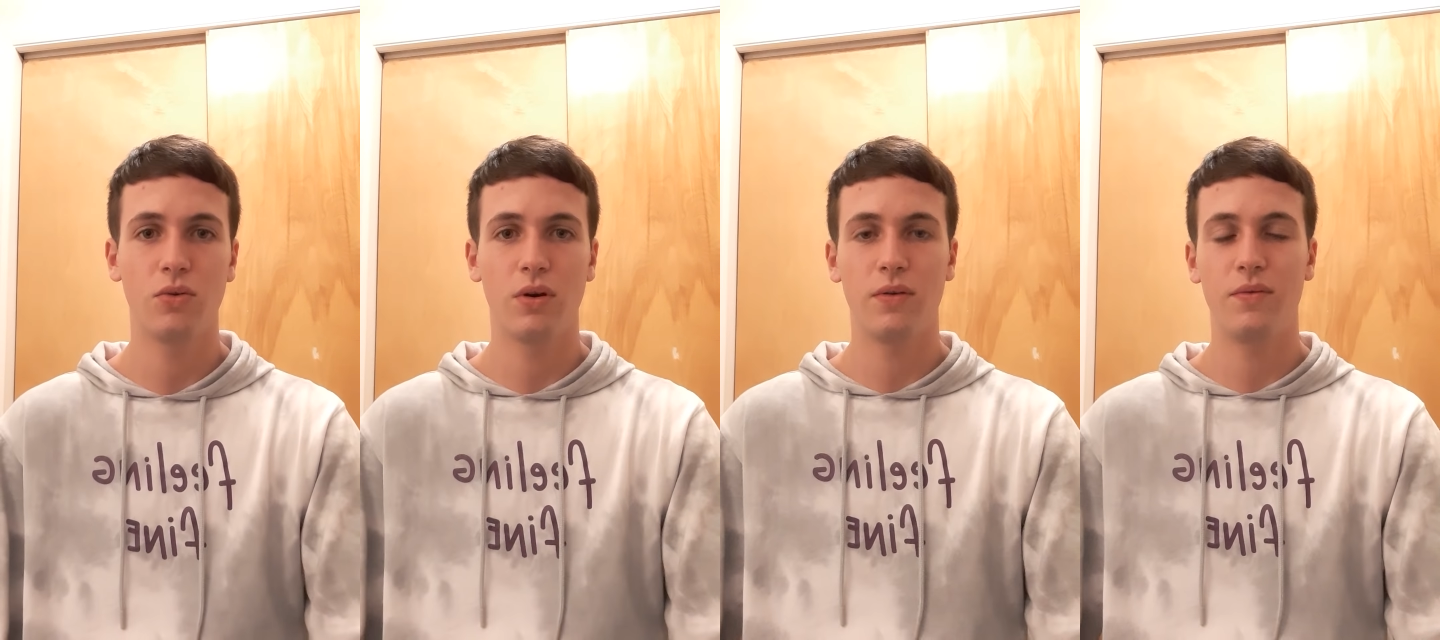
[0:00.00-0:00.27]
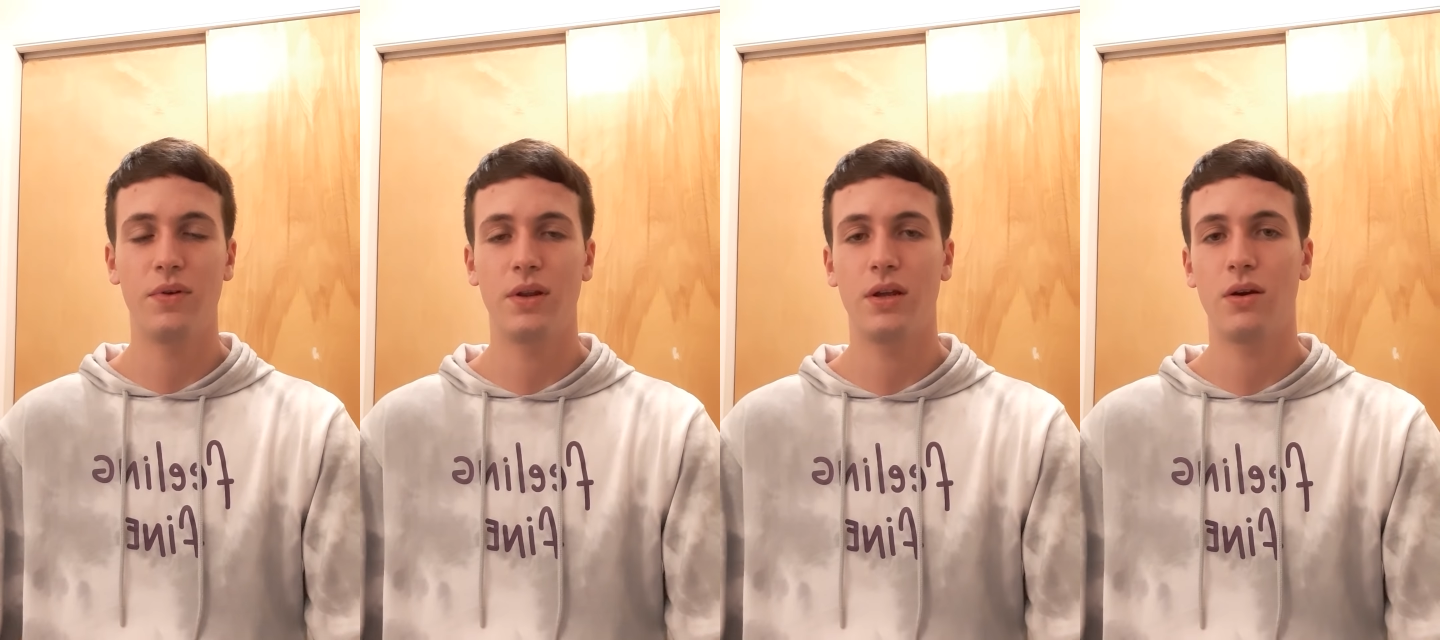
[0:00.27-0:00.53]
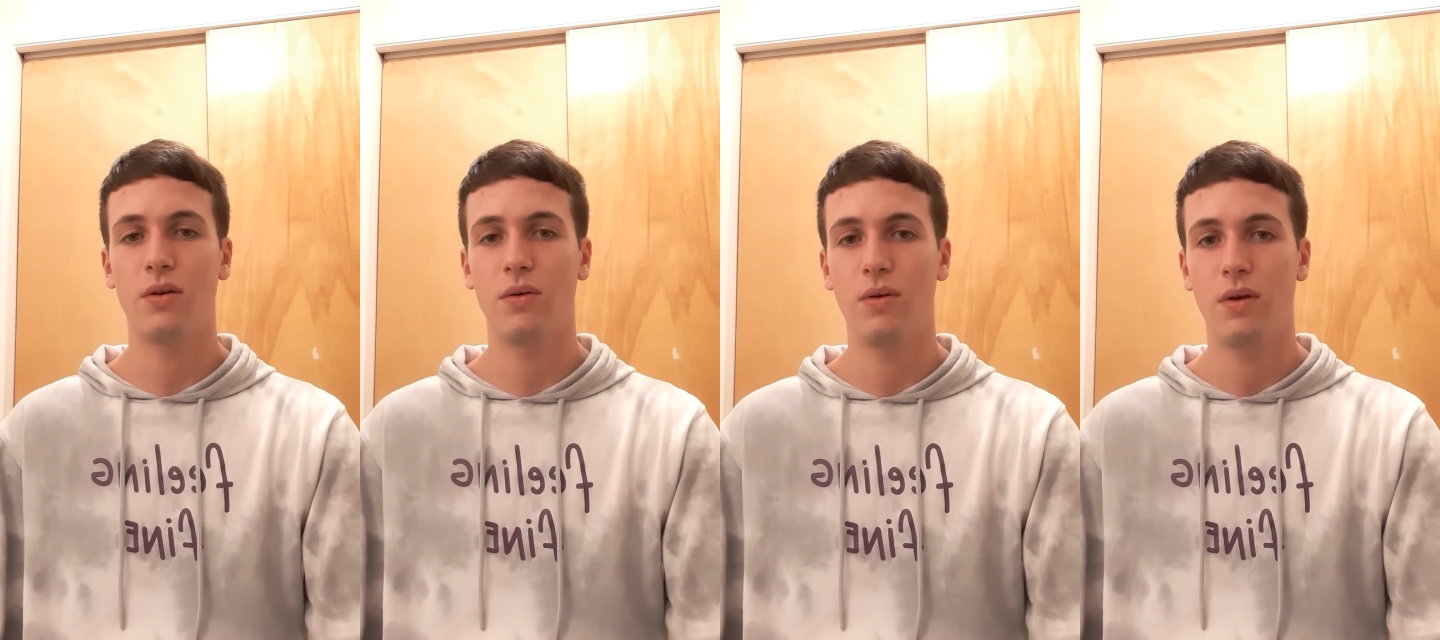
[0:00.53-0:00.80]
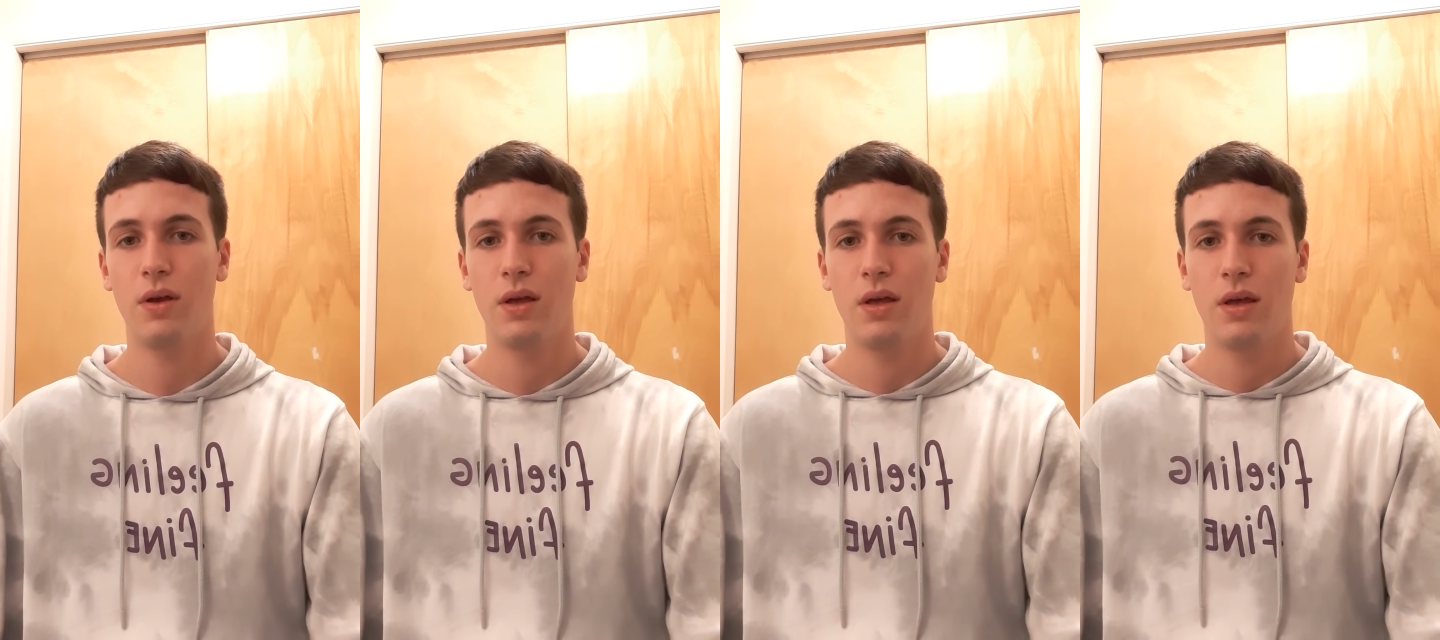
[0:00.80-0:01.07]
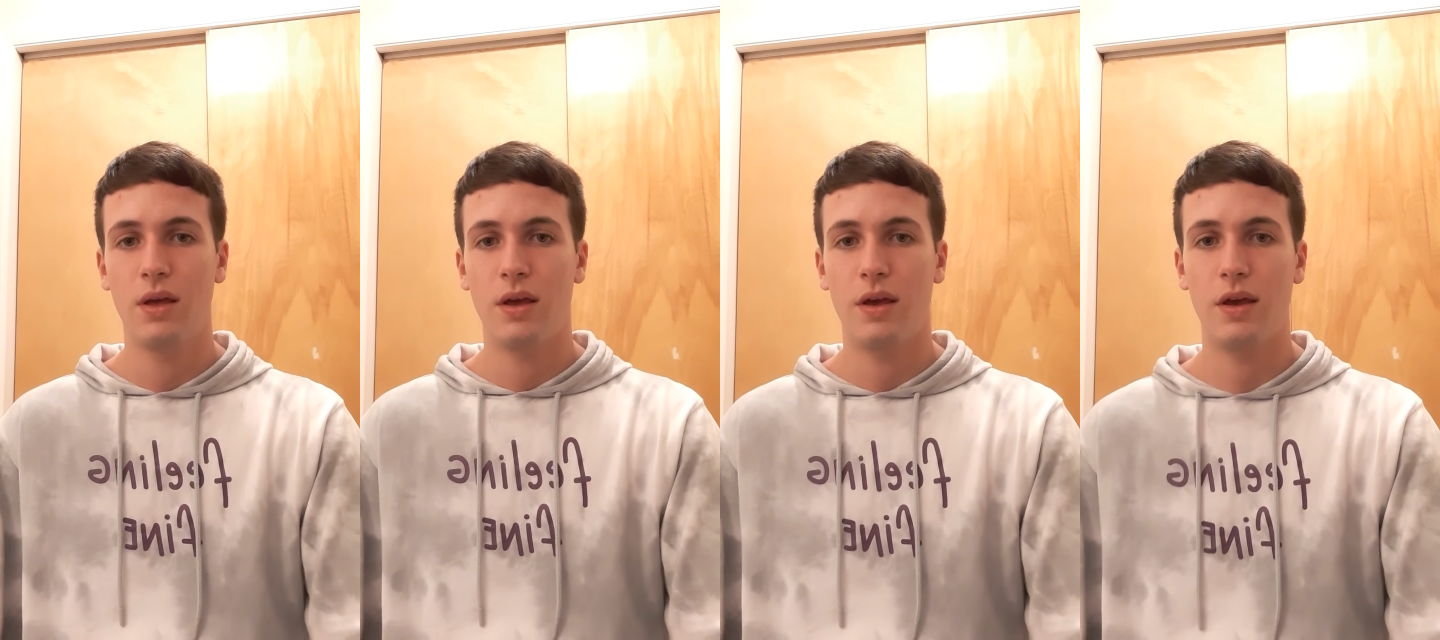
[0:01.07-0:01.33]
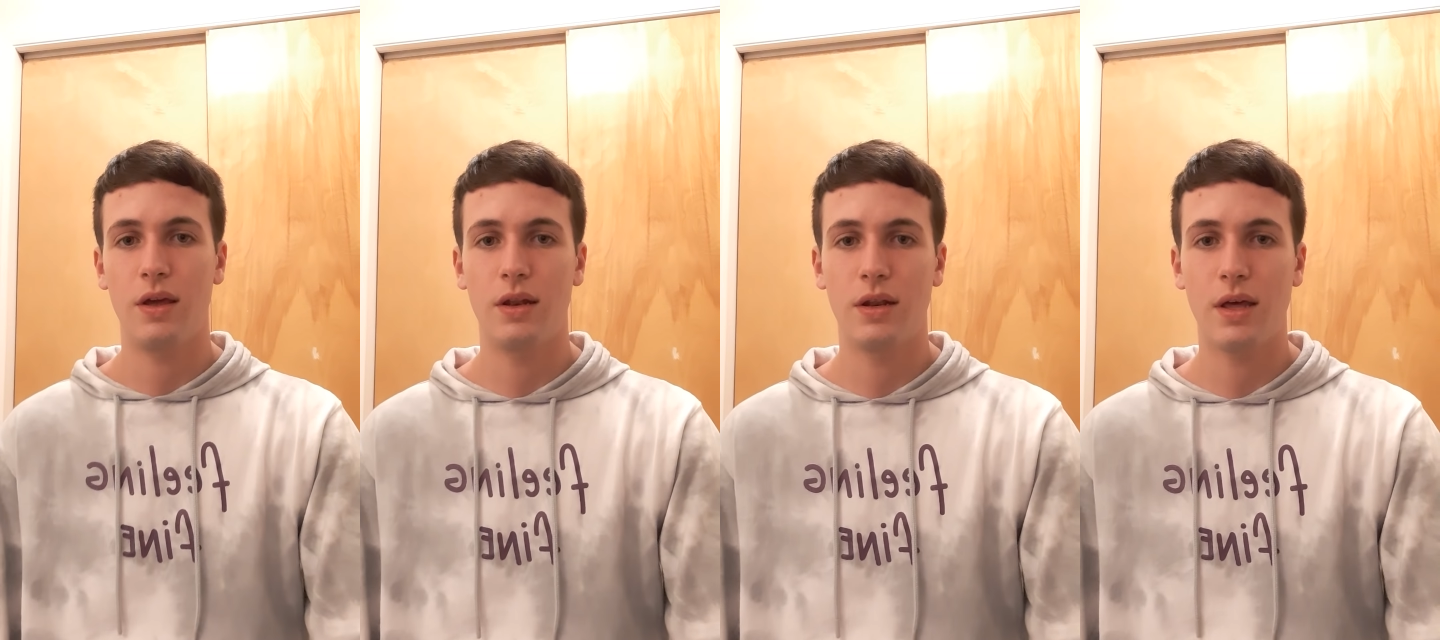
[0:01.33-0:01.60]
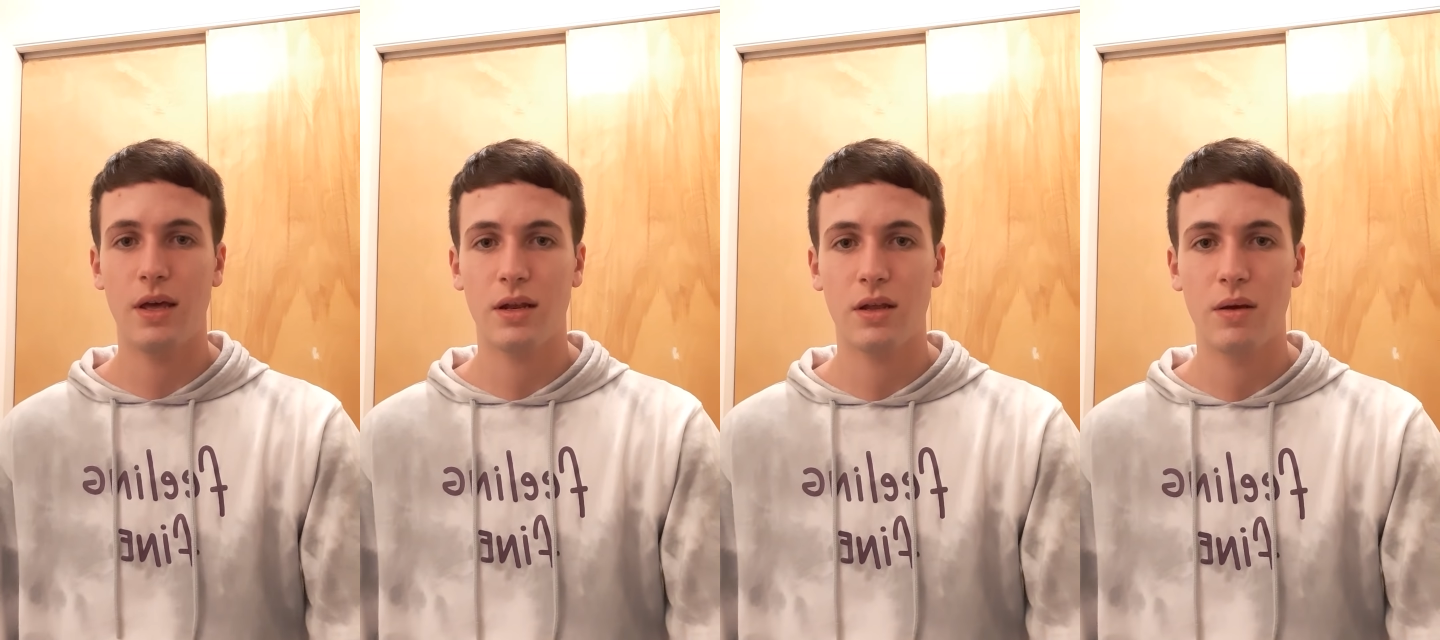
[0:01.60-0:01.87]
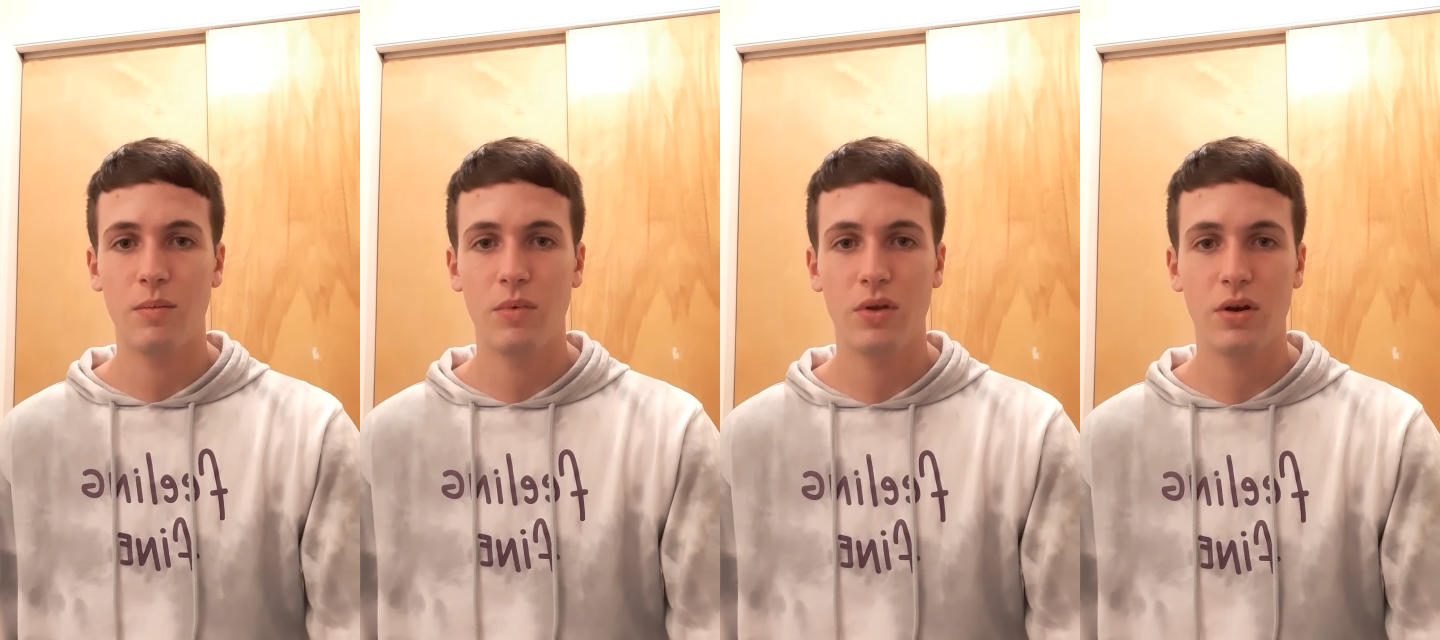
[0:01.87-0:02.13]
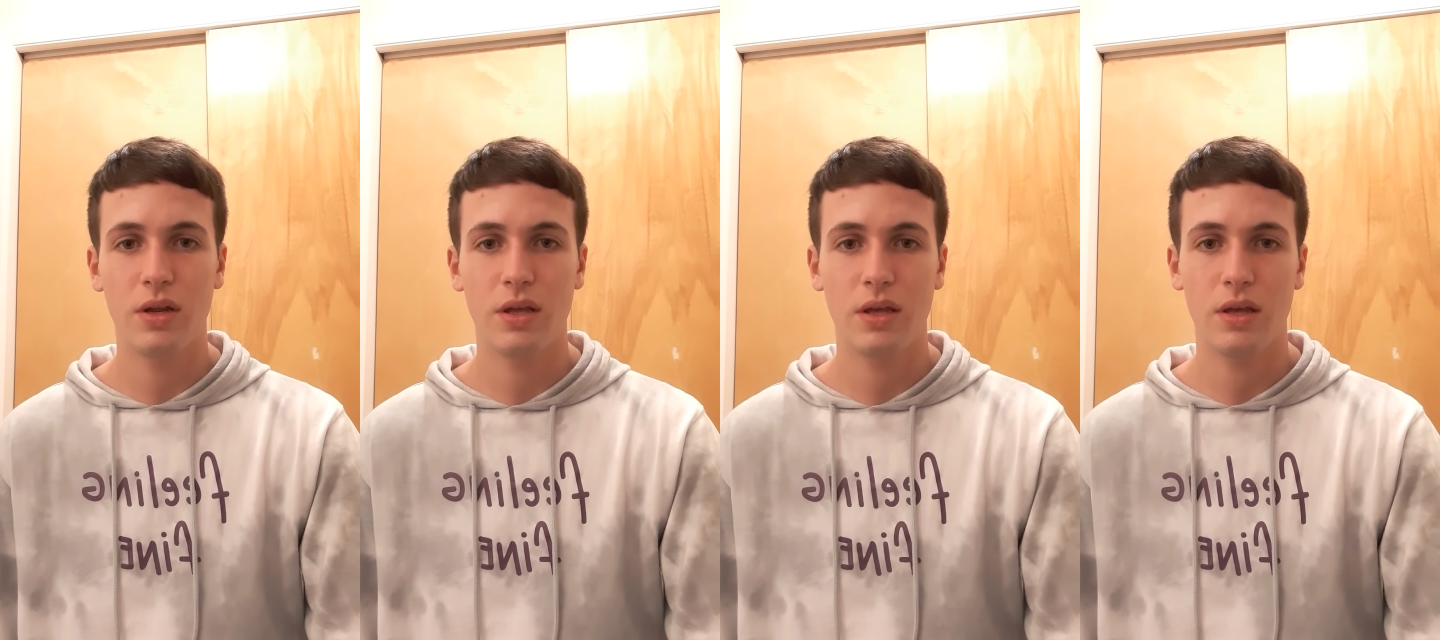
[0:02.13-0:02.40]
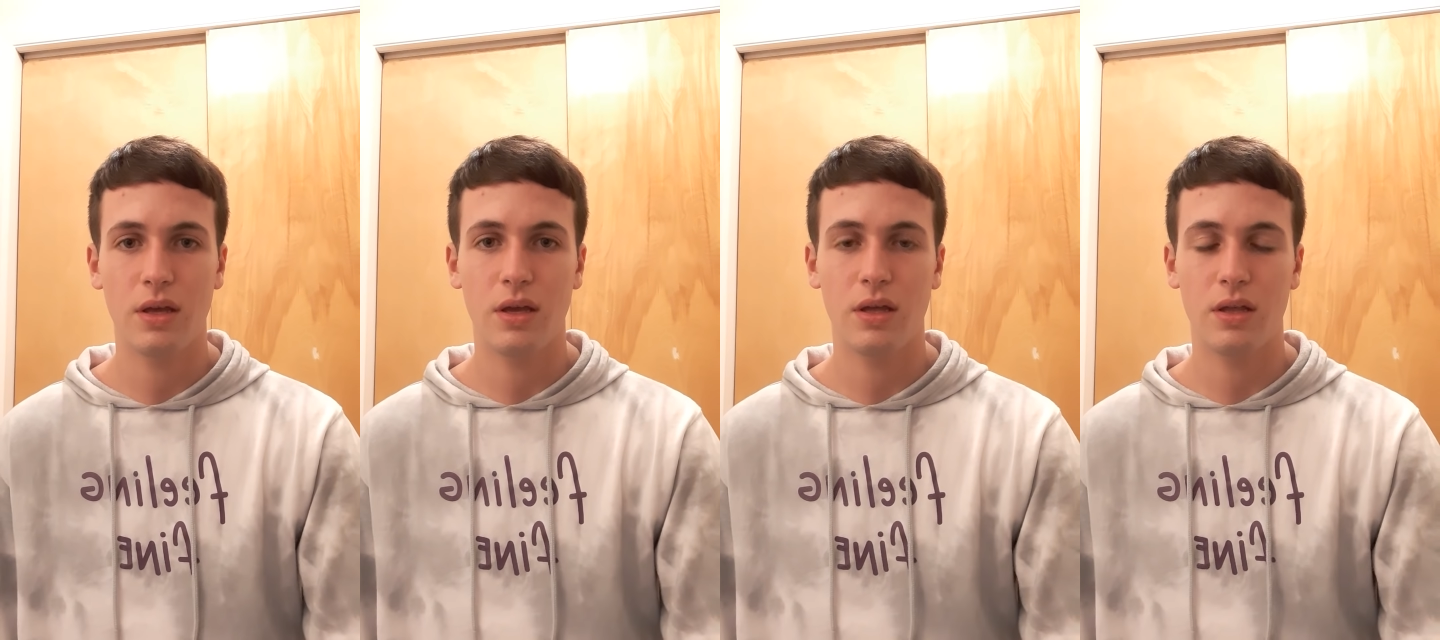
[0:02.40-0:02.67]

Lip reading: a video in that community